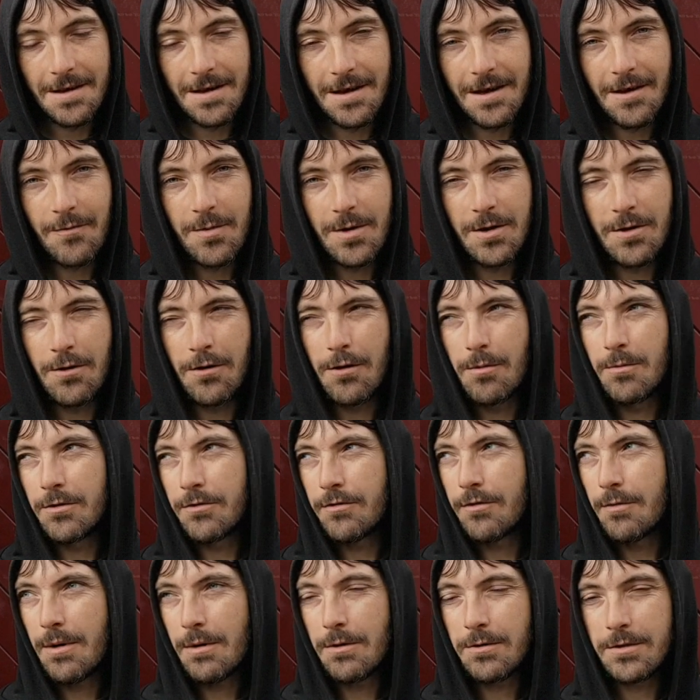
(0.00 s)
I've been
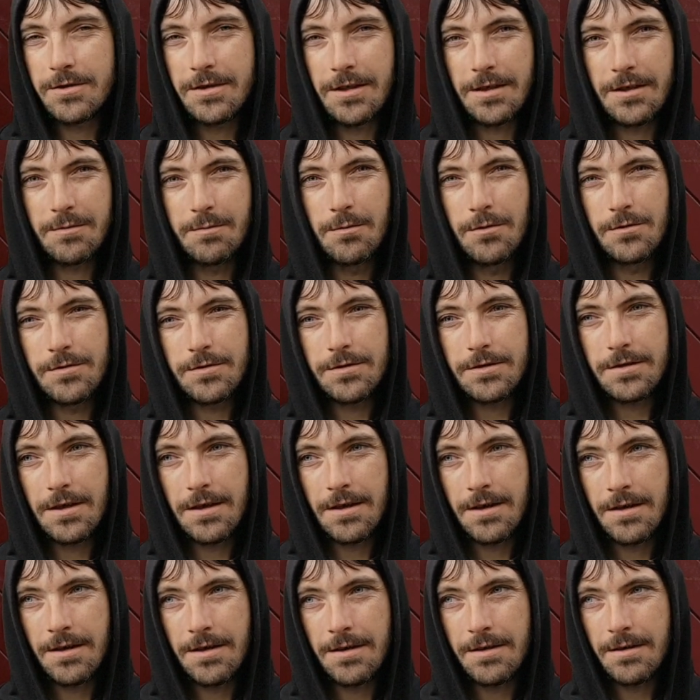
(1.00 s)
homeless for about 6 months.
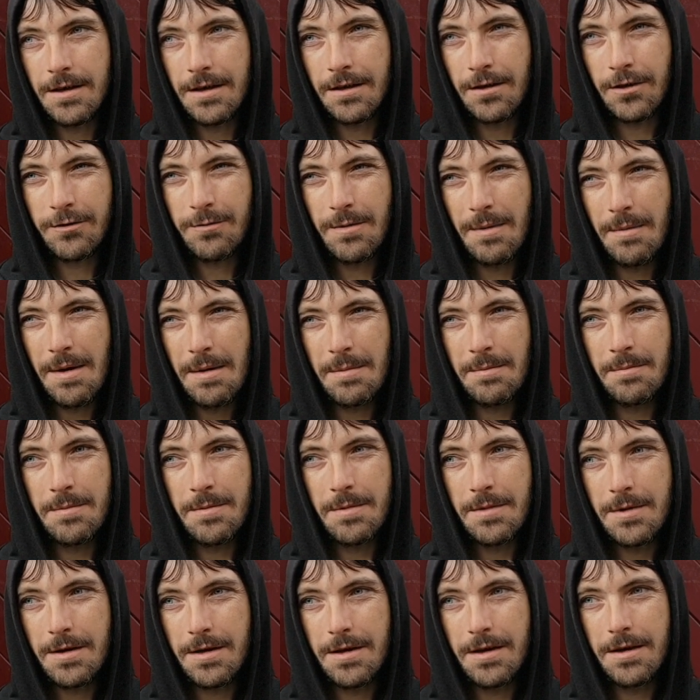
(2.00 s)
I lost my mum
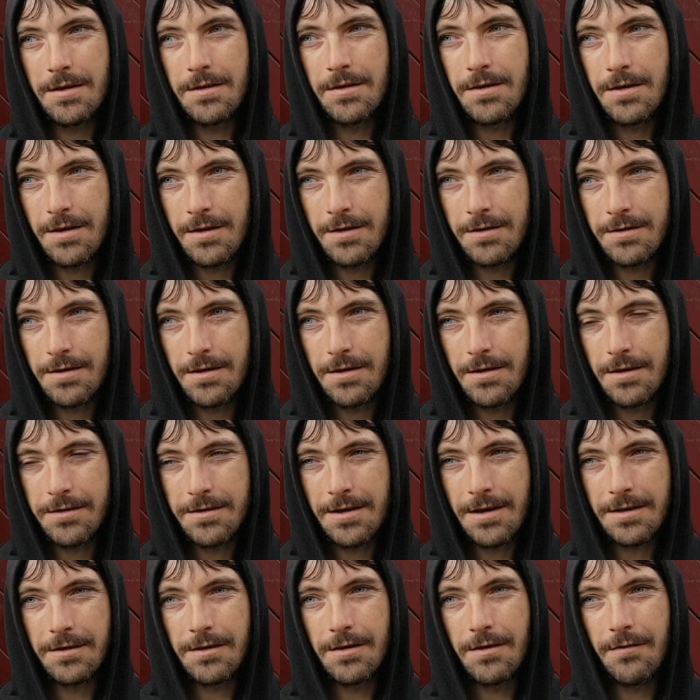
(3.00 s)
at
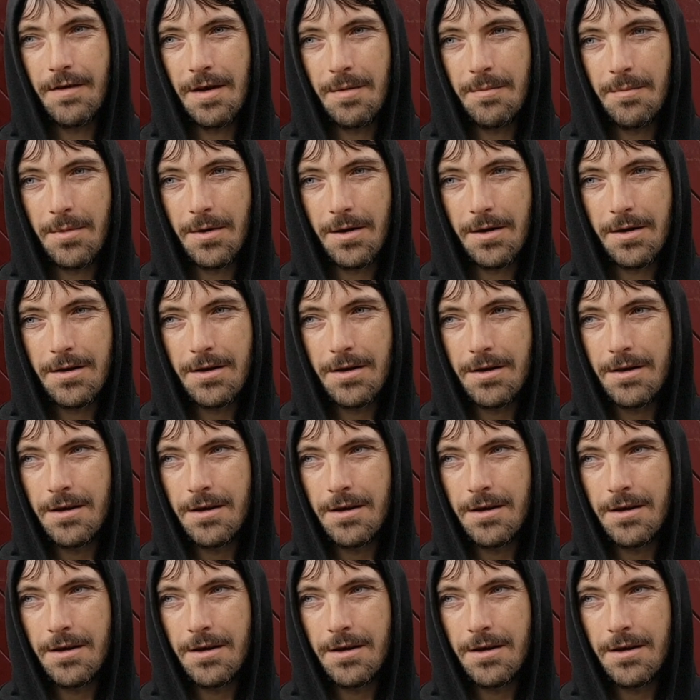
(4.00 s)
the end of November.